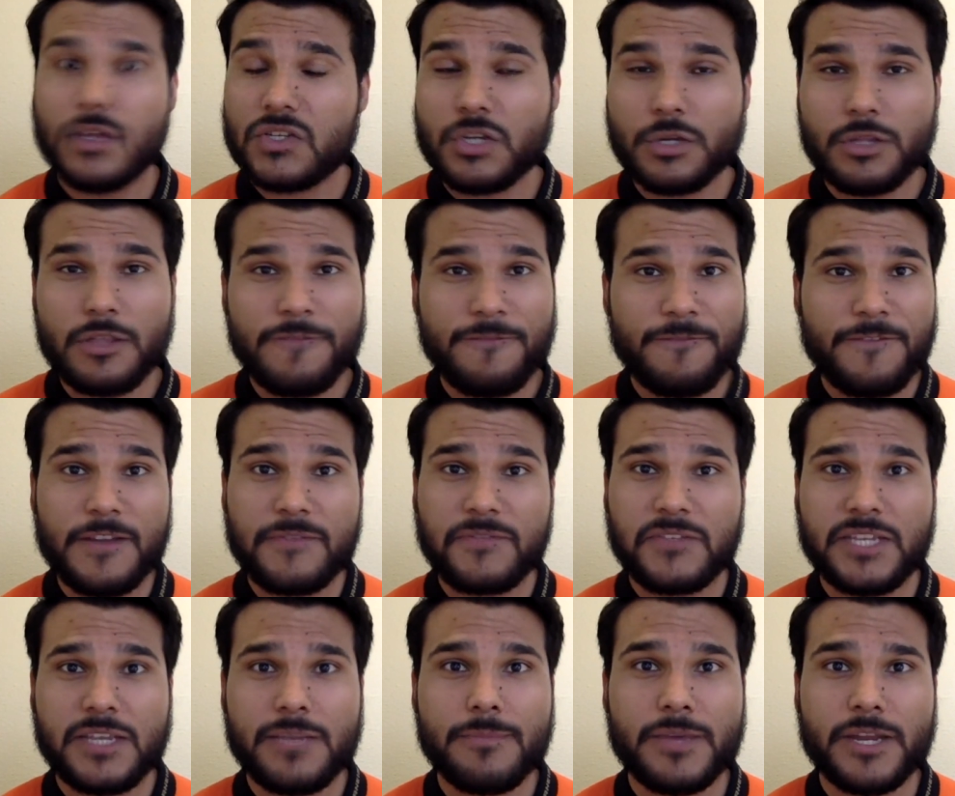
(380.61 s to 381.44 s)
So in the
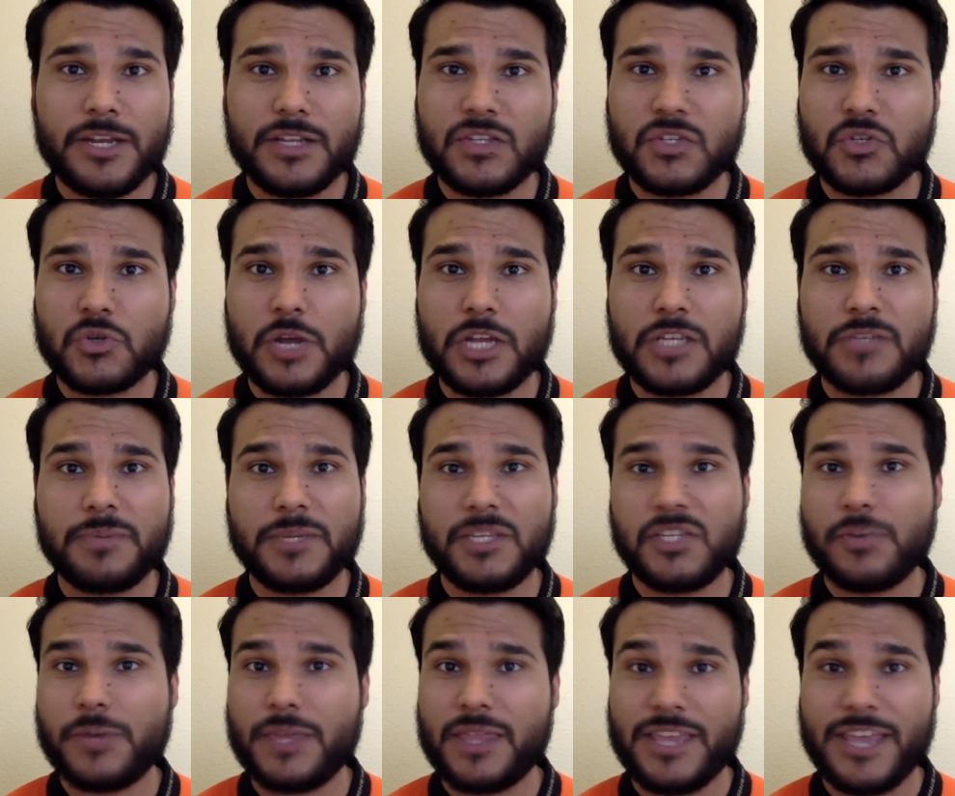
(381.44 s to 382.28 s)
15-minute stretch
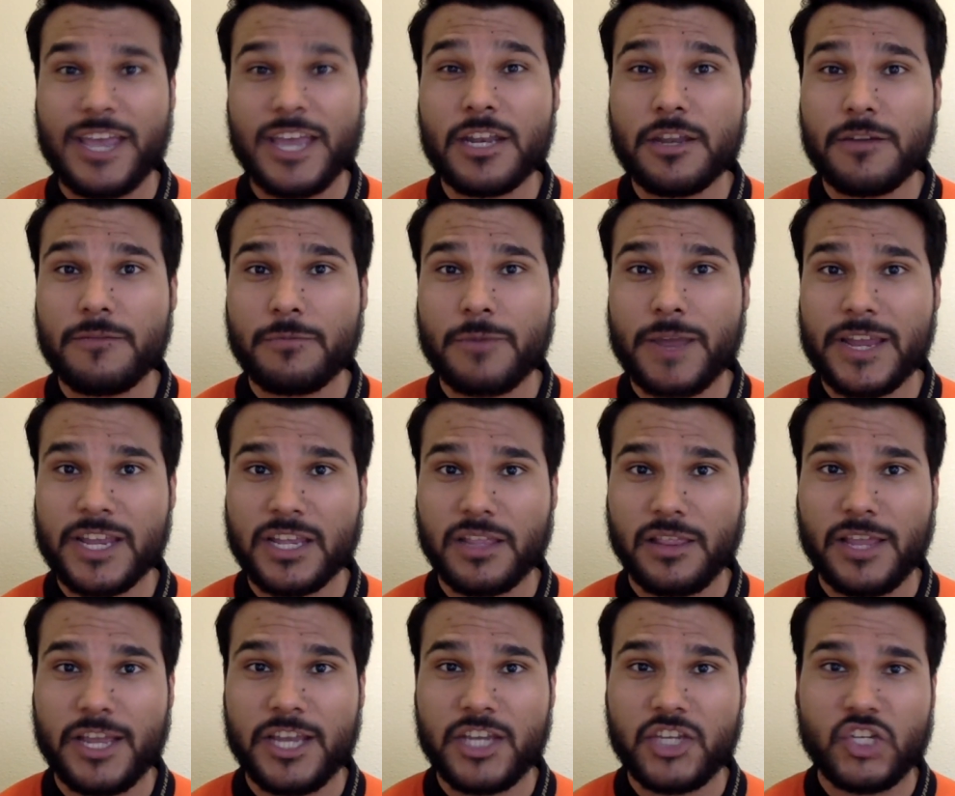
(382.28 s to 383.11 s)
between the end of
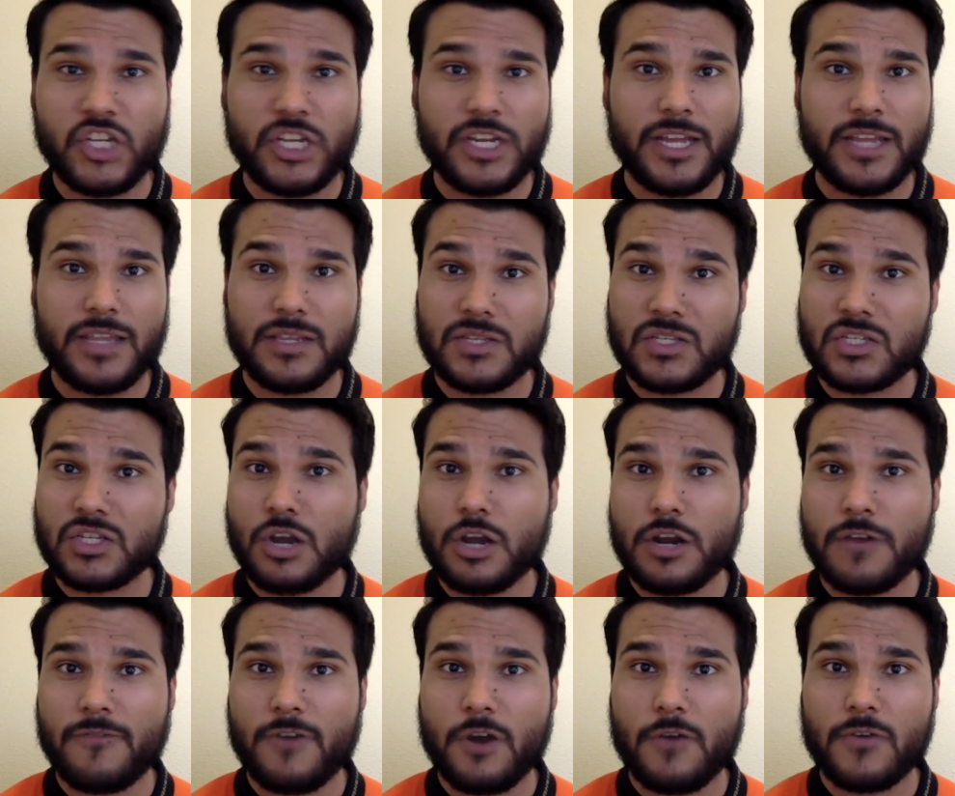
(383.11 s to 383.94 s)
regulation and the
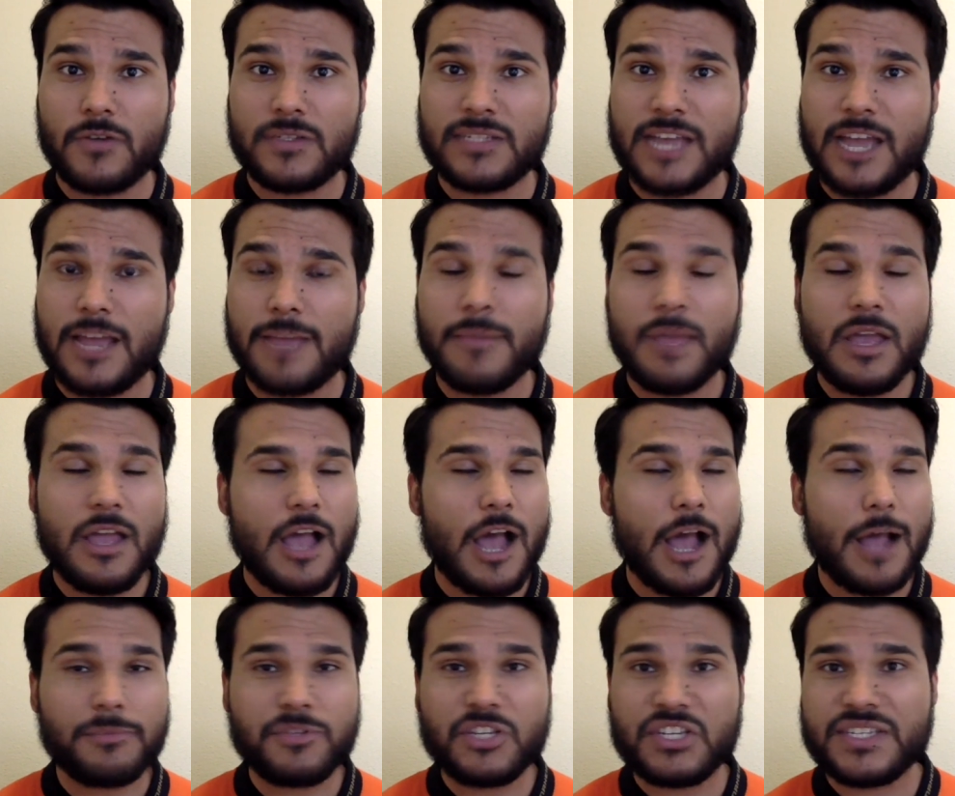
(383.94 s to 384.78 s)
start of overtime,
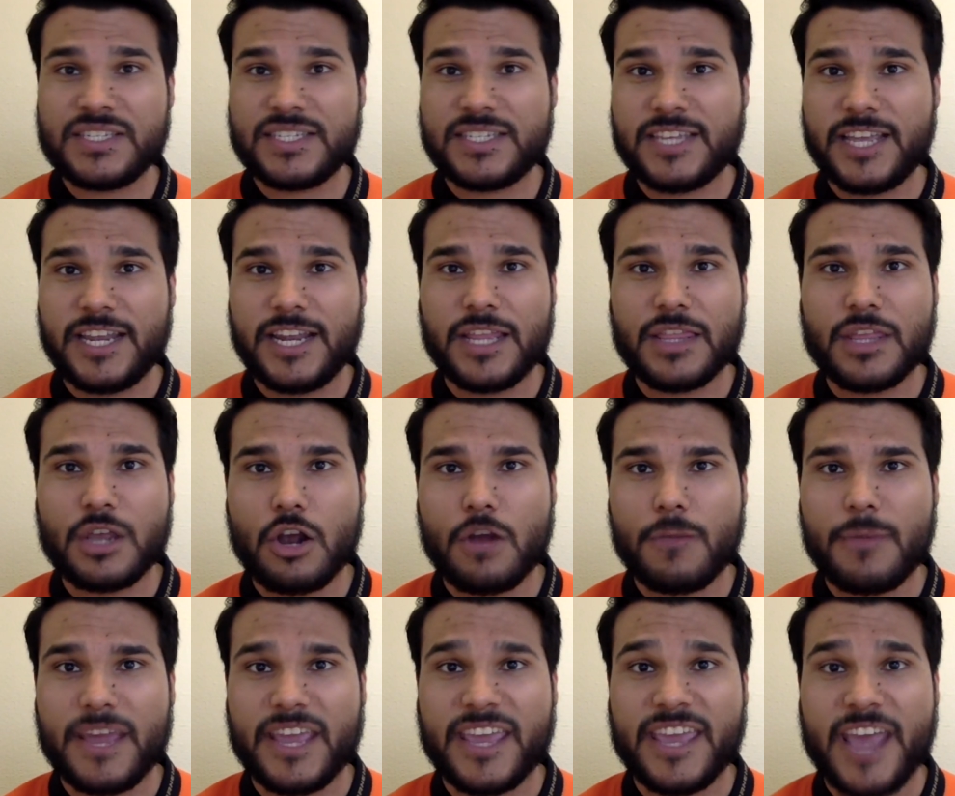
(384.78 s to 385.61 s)
I'm just sitting there
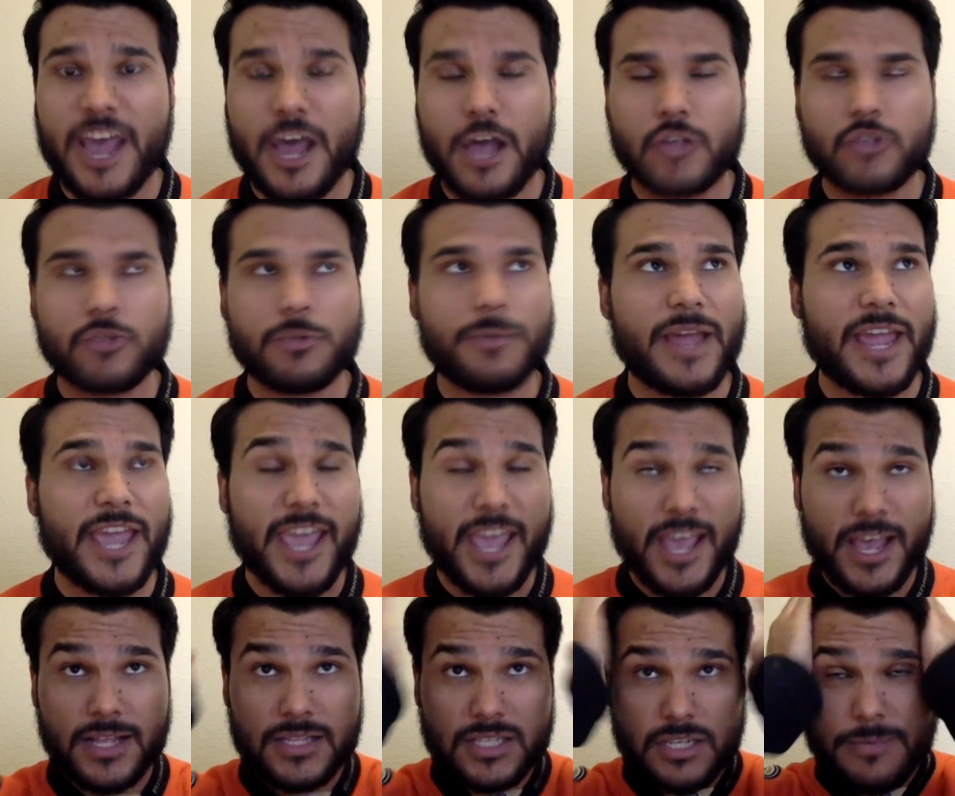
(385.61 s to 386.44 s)
on my couch with my
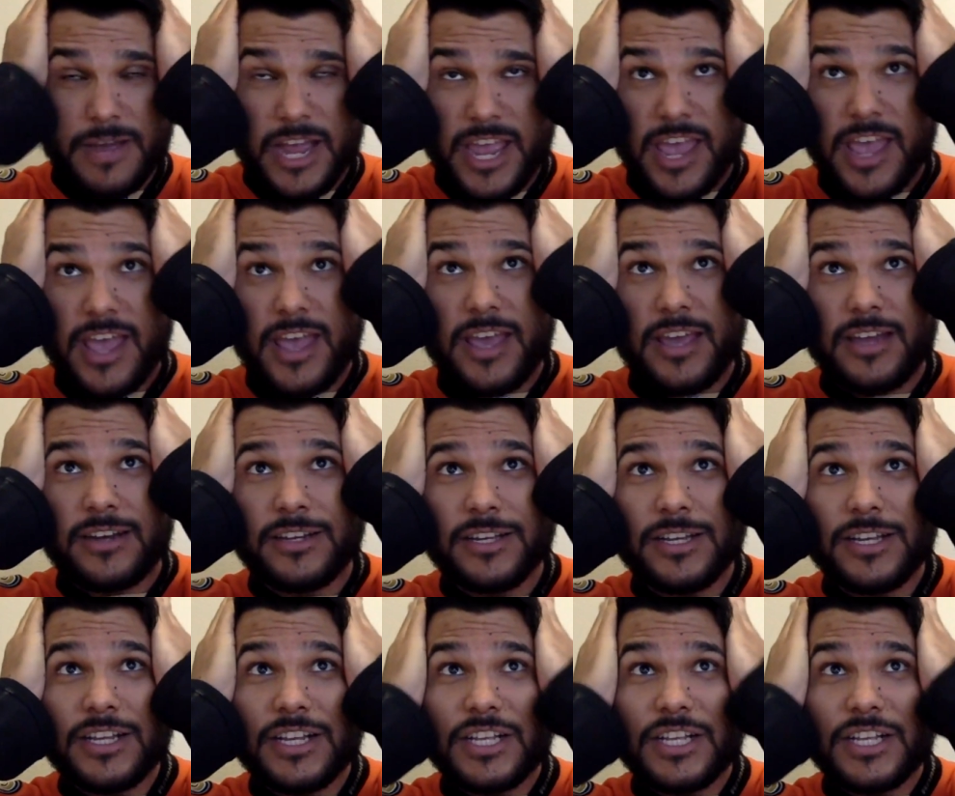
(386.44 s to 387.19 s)
hands on my head,